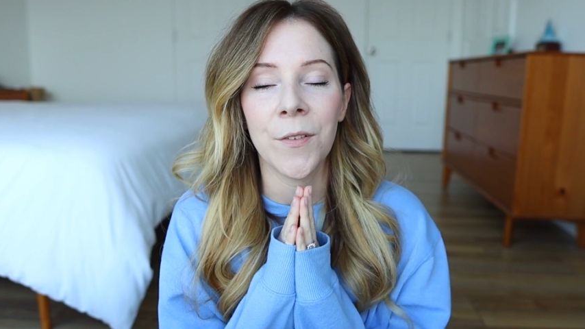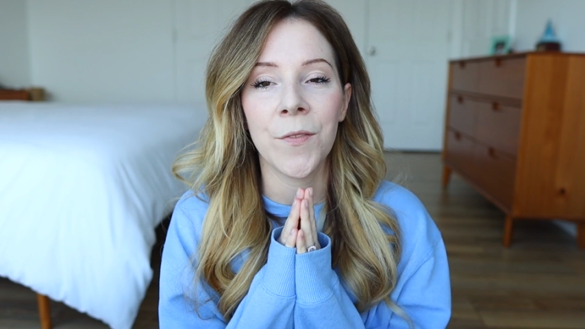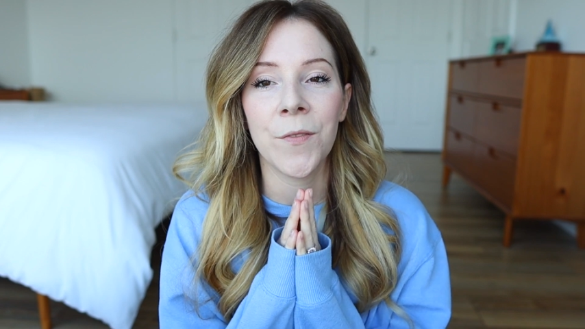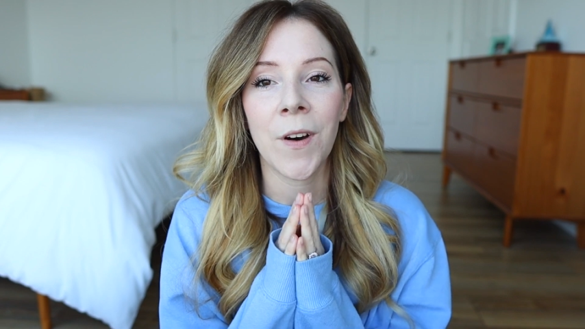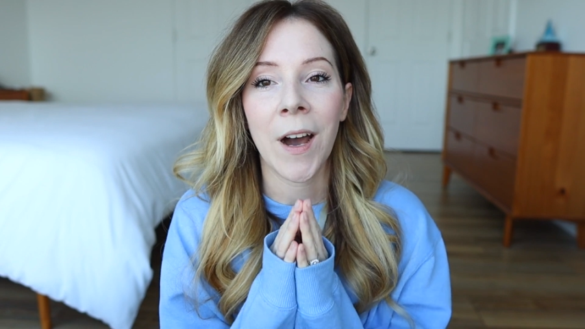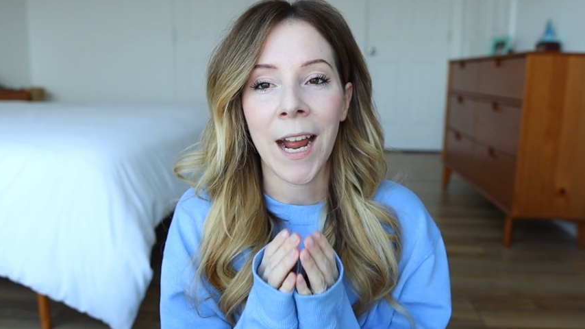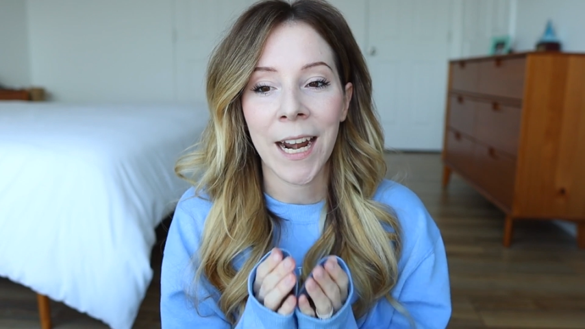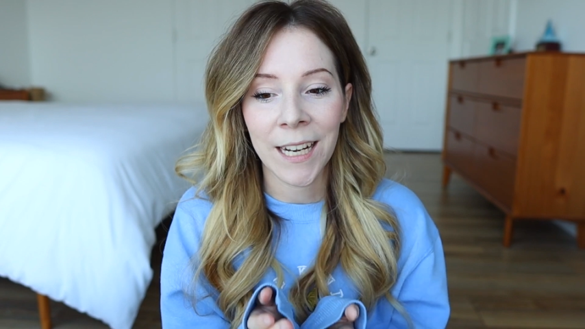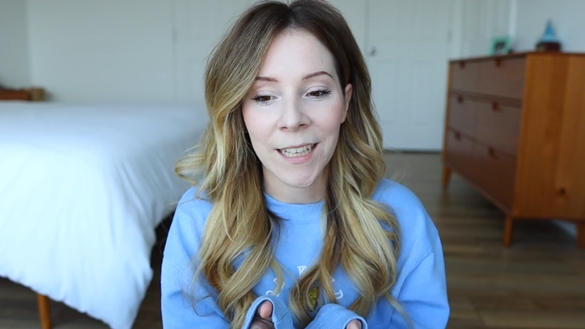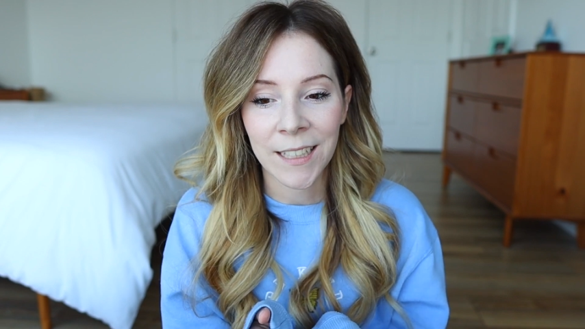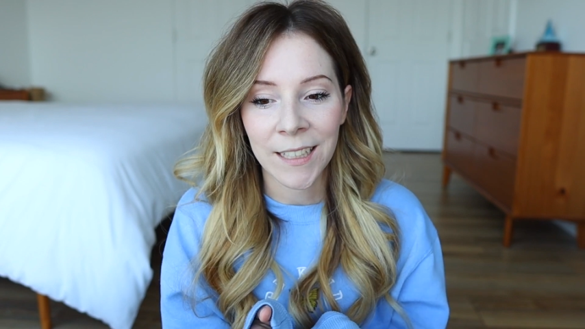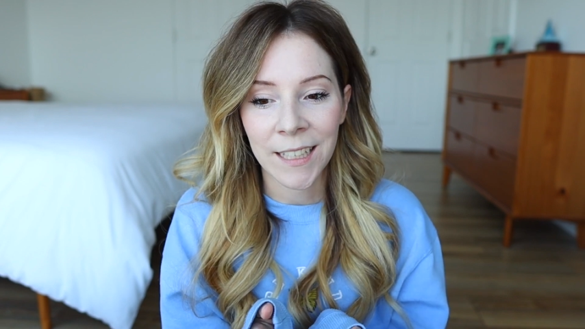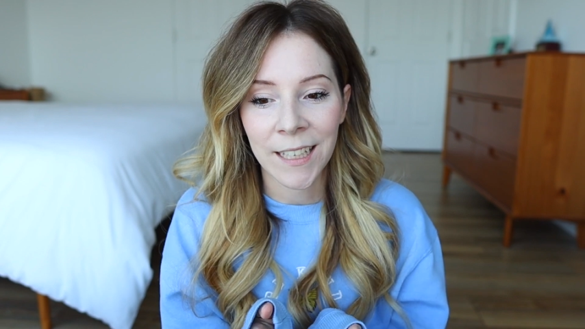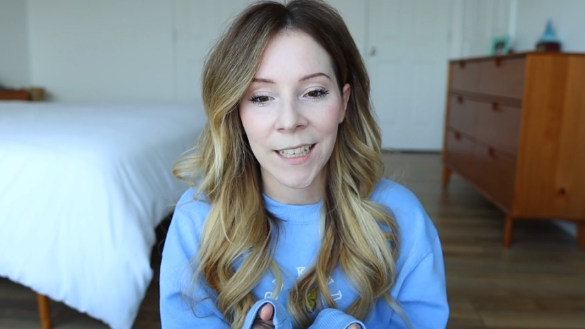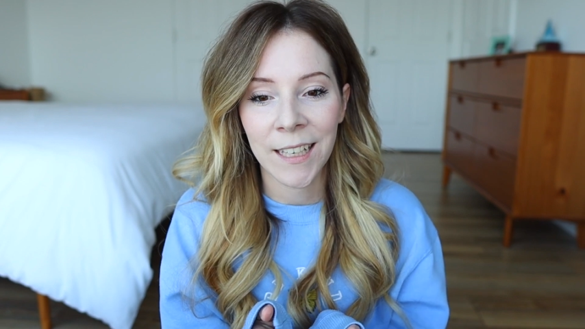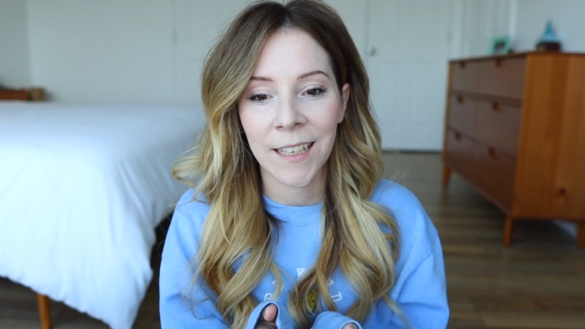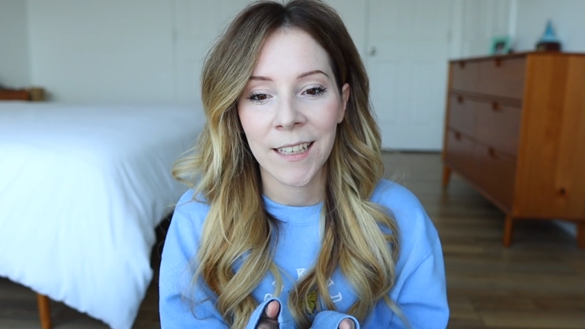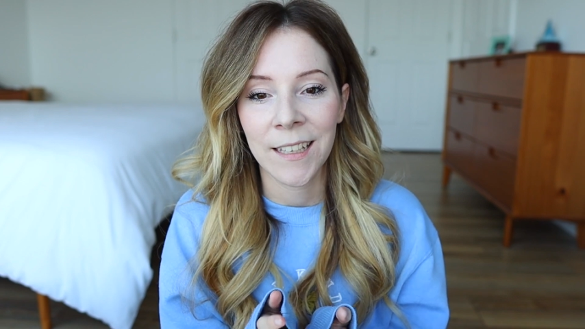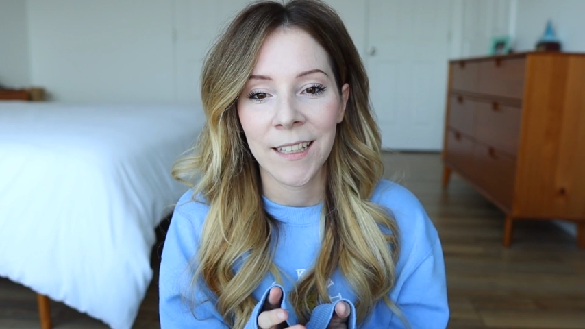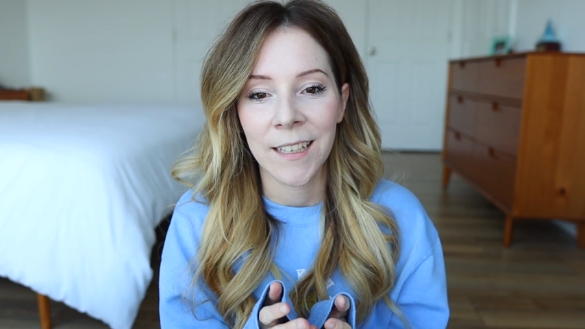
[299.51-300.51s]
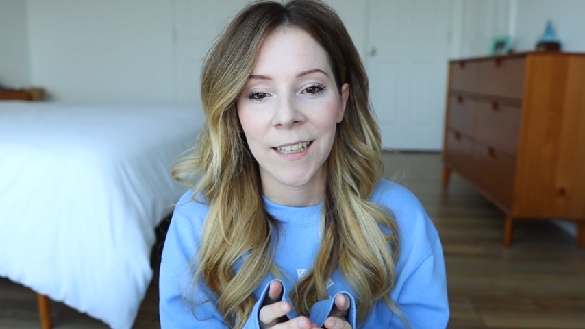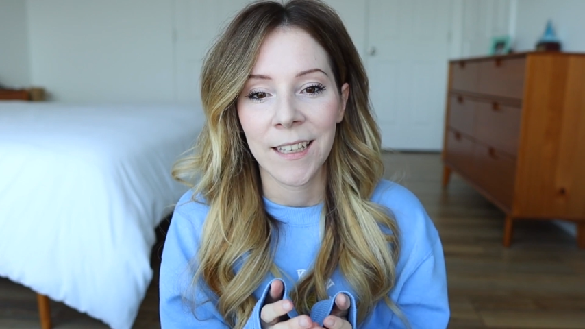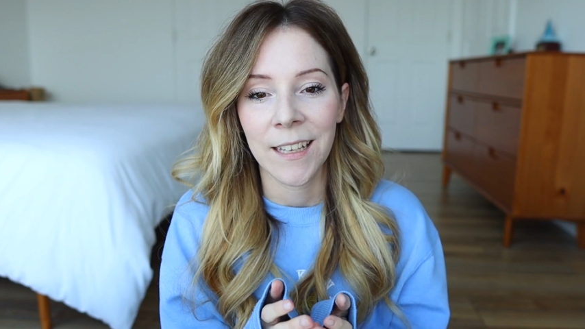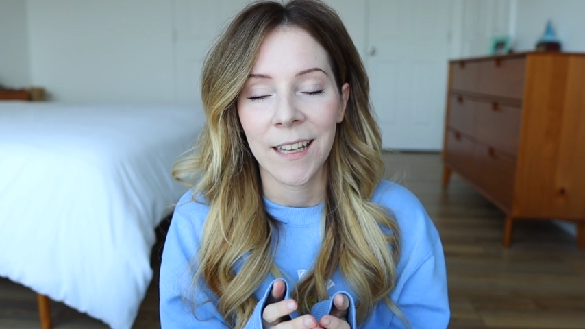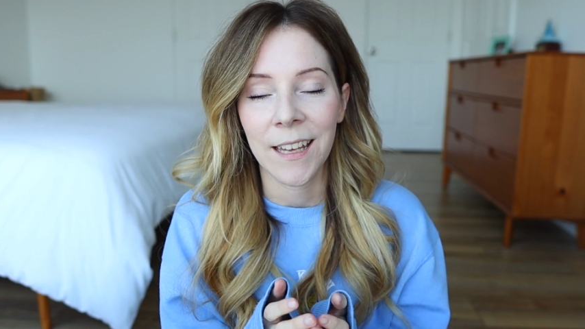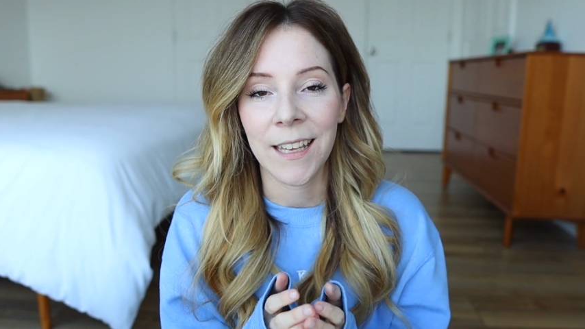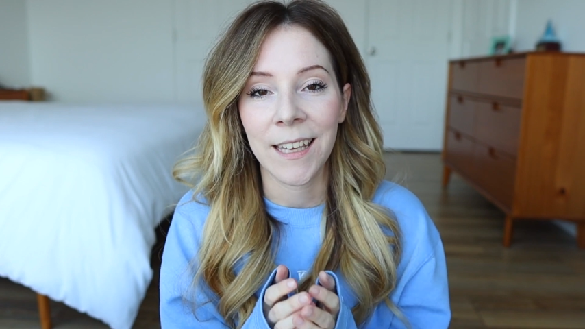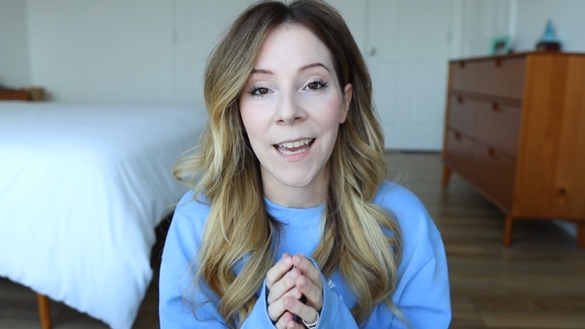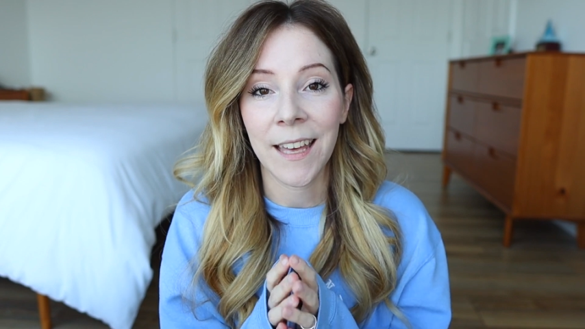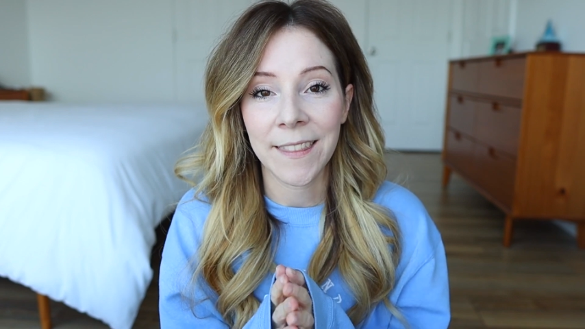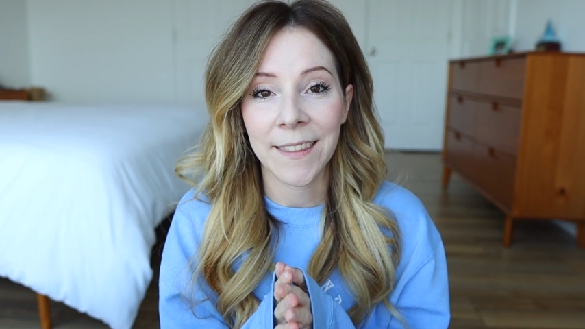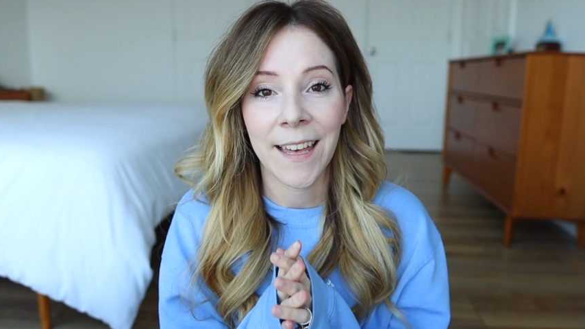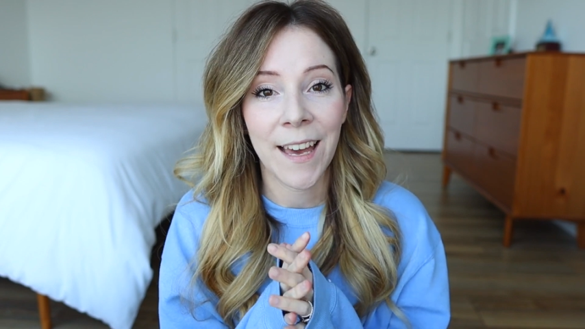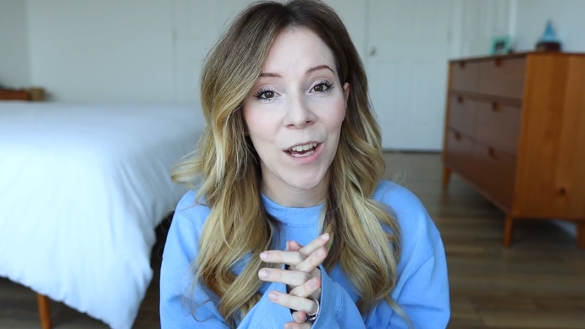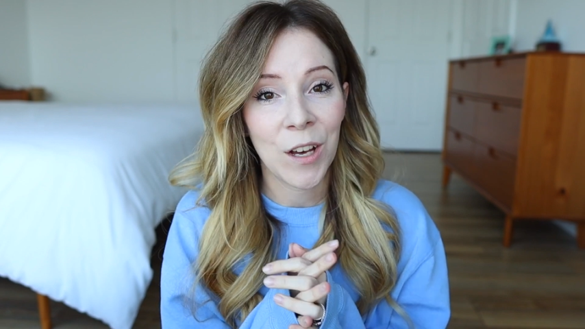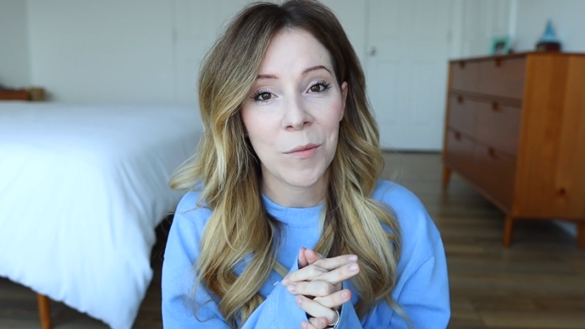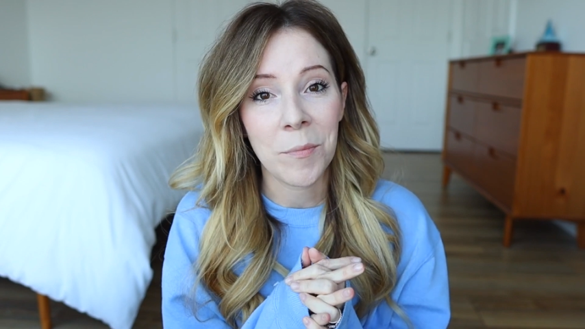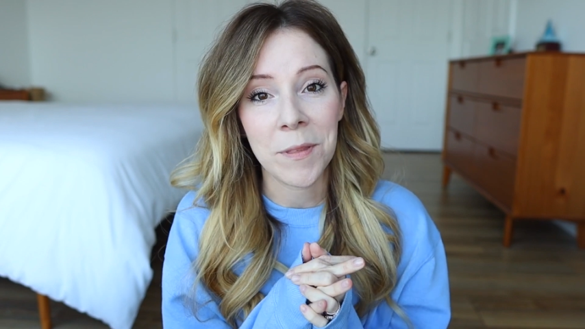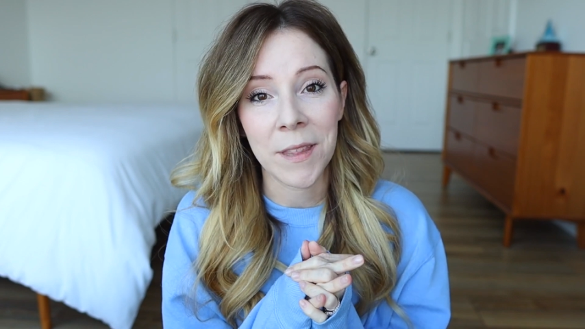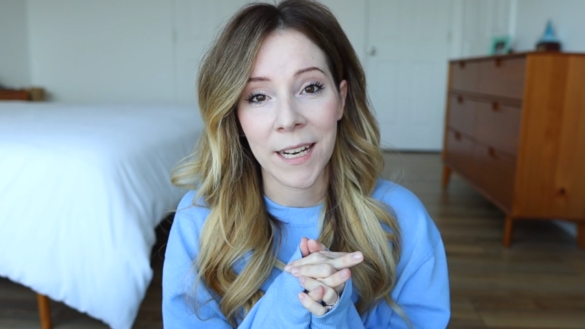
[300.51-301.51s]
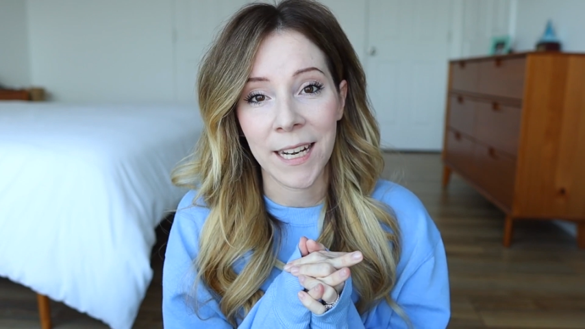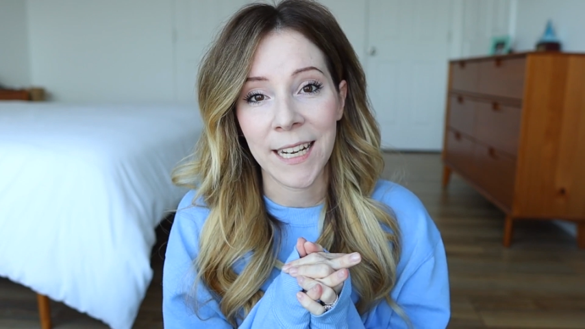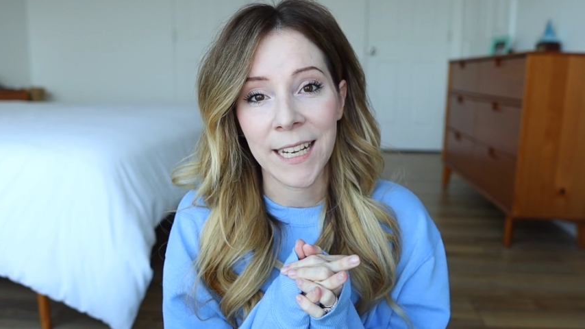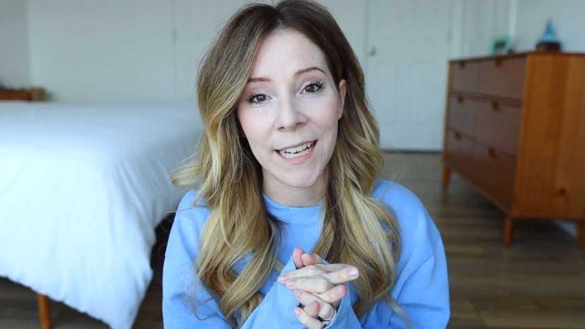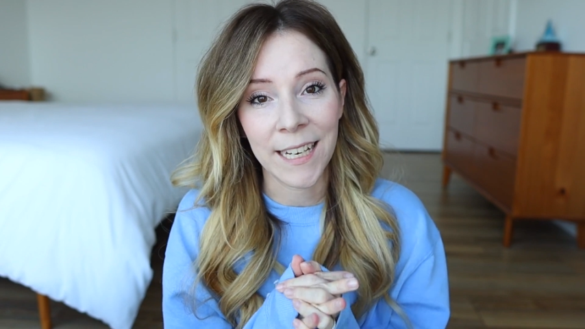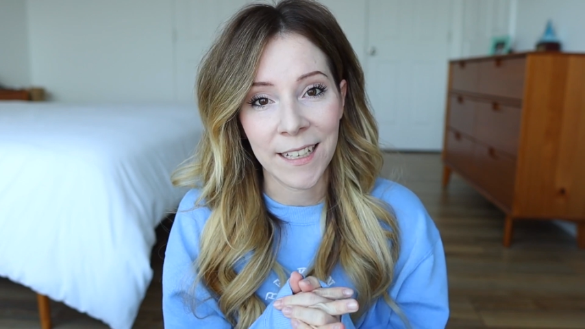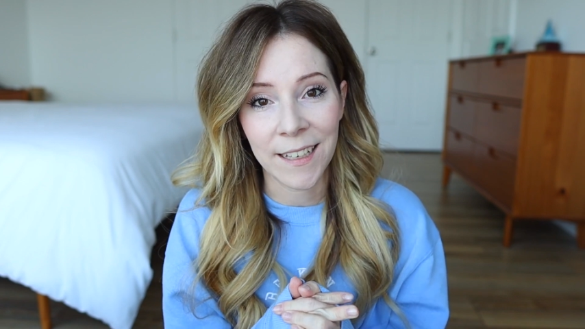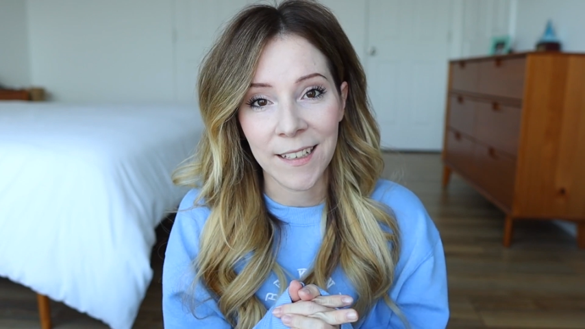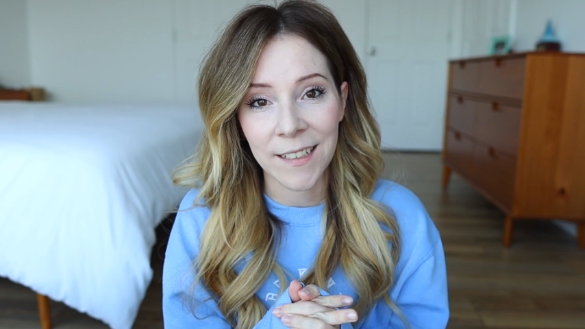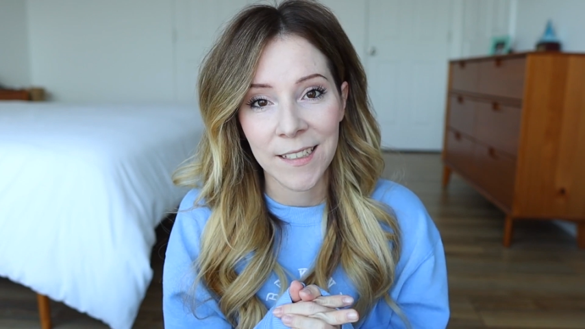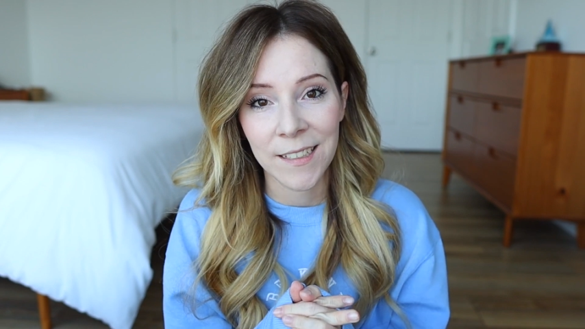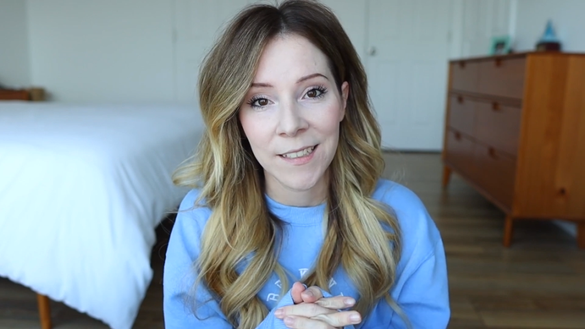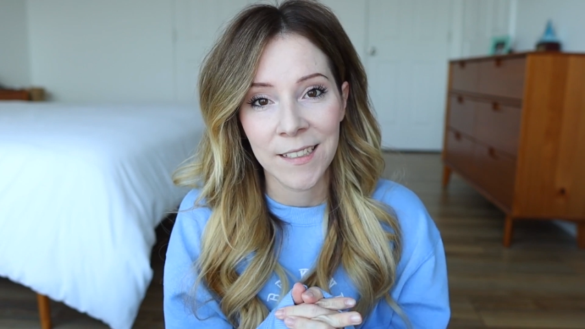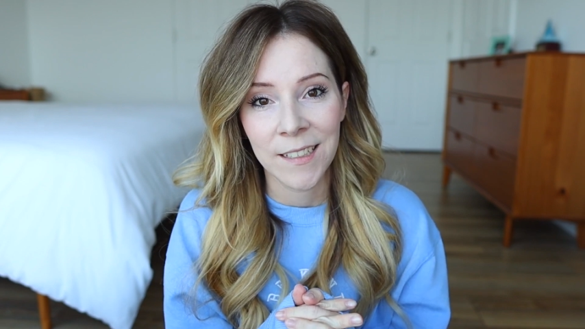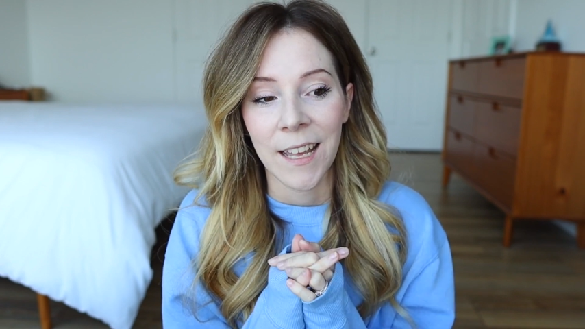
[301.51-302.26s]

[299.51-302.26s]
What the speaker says: finally get the help that I needed.